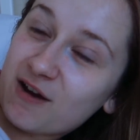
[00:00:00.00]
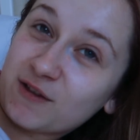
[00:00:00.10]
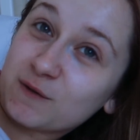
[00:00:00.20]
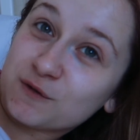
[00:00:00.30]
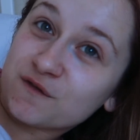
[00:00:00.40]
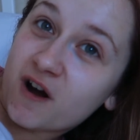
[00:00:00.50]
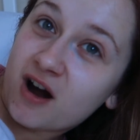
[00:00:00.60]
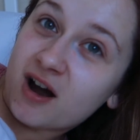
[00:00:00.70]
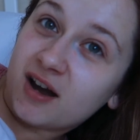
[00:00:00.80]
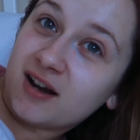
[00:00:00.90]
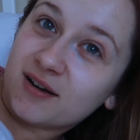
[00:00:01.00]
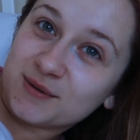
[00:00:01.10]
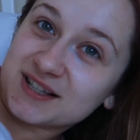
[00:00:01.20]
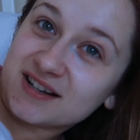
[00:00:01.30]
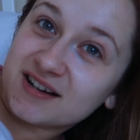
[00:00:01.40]
everything was fine. I
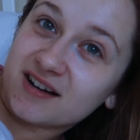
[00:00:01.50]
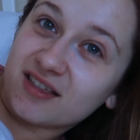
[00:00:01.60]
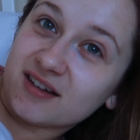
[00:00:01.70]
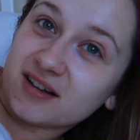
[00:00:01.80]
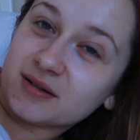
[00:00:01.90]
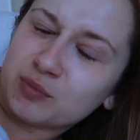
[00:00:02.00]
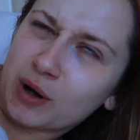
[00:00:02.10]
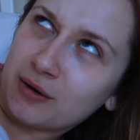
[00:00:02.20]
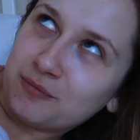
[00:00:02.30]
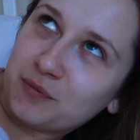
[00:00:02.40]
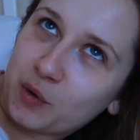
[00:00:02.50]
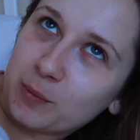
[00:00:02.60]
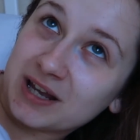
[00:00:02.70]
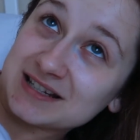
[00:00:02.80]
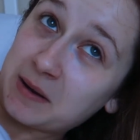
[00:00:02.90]
was in another, well,
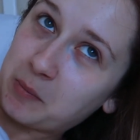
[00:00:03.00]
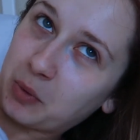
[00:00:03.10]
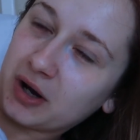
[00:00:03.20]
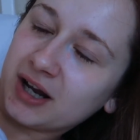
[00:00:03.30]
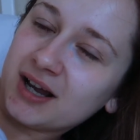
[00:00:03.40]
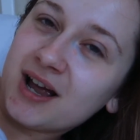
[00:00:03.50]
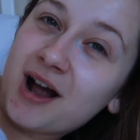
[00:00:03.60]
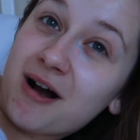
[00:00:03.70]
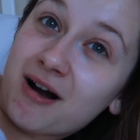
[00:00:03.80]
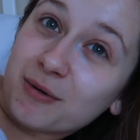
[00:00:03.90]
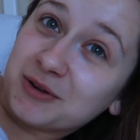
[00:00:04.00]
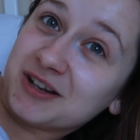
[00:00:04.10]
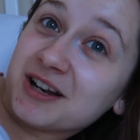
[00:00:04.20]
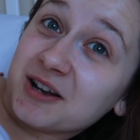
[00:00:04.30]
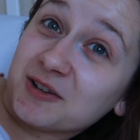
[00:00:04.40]
albeit temporary, I was
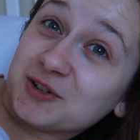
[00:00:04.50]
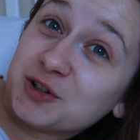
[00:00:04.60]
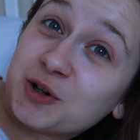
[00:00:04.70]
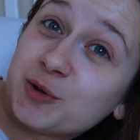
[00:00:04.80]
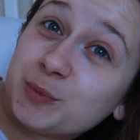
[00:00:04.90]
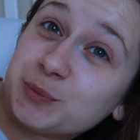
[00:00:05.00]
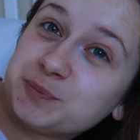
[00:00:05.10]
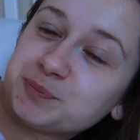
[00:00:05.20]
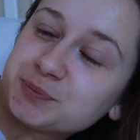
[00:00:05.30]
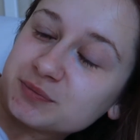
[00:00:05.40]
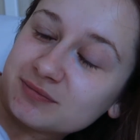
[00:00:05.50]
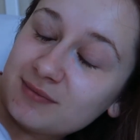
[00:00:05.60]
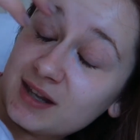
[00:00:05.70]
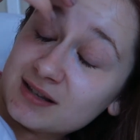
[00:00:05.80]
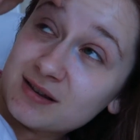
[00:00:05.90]
in another job.
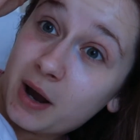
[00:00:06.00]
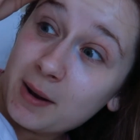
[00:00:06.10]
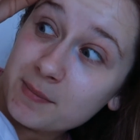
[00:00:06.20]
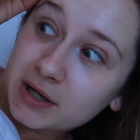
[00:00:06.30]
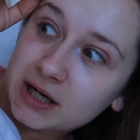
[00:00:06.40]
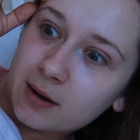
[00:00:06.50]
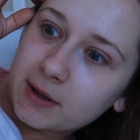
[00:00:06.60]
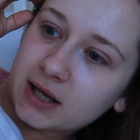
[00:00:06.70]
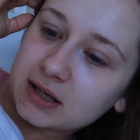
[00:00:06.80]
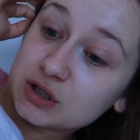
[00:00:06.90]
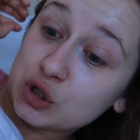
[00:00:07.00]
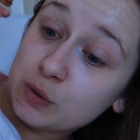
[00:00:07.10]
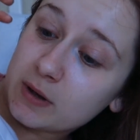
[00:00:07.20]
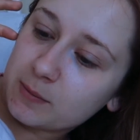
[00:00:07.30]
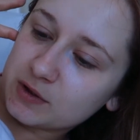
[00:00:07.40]
So I had money coming in
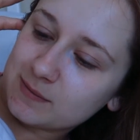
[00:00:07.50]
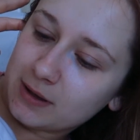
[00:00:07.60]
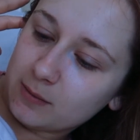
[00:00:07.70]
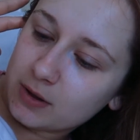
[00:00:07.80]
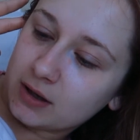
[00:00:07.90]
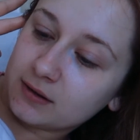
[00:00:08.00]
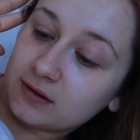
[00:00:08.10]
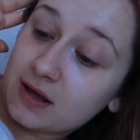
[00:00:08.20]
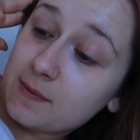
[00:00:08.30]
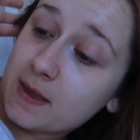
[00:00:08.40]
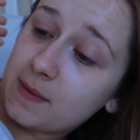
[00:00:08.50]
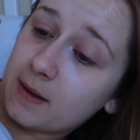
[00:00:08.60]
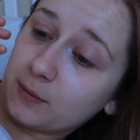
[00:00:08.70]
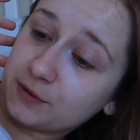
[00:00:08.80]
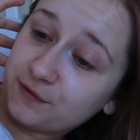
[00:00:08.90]
to be able to pay bills, and then
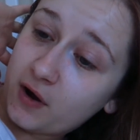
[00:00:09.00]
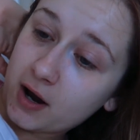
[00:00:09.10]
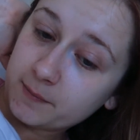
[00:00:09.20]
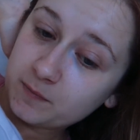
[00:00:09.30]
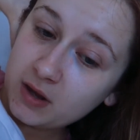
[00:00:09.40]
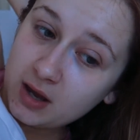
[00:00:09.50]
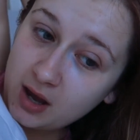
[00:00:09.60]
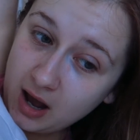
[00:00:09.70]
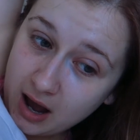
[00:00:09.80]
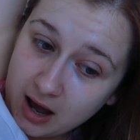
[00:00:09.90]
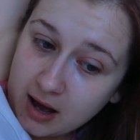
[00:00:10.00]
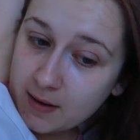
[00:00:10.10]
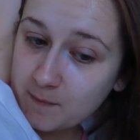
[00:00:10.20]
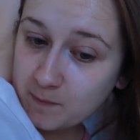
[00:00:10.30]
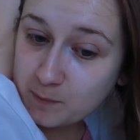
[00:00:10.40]
that was fine.
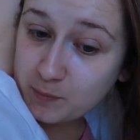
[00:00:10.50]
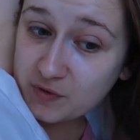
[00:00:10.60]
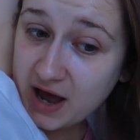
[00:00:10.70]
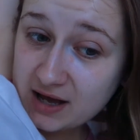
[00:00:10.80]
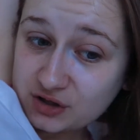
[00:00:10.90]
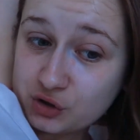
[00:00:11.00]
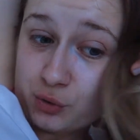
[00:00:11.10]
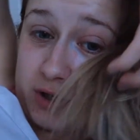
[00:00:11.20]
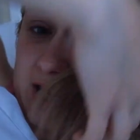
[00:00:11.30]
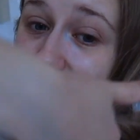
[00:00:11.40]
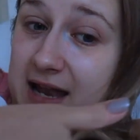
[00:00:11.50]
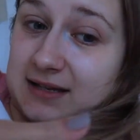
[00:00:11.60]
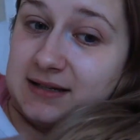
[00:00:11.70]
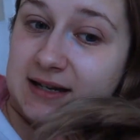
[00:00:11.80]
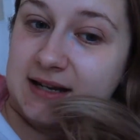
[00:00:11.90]
That shortly
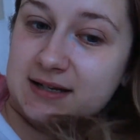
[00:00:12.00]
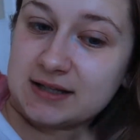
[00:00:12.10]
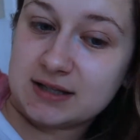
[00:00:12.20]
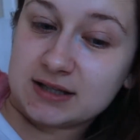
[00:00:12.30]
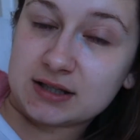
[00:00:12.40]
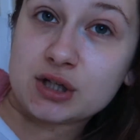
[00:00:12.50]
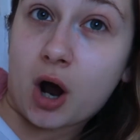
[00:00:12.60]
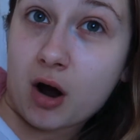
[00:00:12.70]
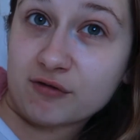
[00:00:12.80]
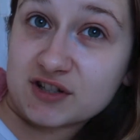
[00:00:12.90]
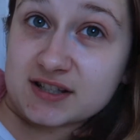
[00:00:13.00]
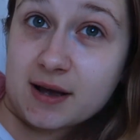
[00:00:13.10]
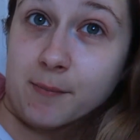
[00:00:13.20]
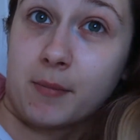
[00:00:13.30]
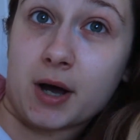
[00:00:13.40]
ended the start of
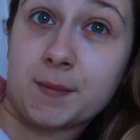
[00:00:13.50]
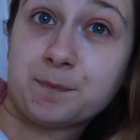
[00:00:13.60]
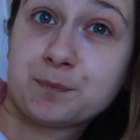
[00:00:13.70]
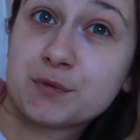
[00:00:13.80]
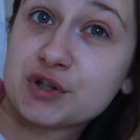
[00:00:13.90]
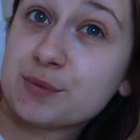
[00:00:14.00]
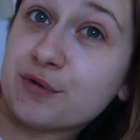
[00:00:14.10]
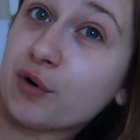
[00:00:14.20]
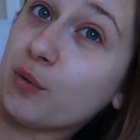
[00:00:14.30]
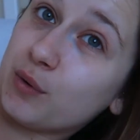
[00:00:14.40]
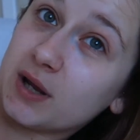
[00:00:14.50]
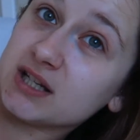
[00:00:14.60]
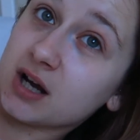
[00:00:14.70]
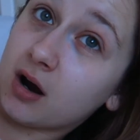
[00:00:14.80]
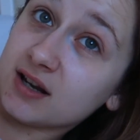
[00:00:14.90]
December, just before we
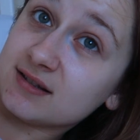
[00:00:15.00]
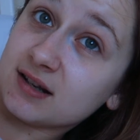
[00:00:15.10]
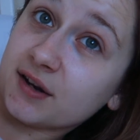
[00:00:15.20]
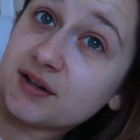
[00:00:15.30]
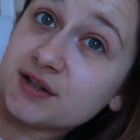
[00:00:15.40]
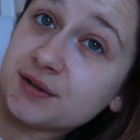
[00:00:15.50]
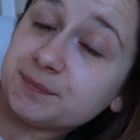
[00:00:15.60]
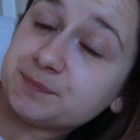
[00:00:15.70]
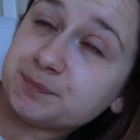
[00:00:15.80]
went to Iceland.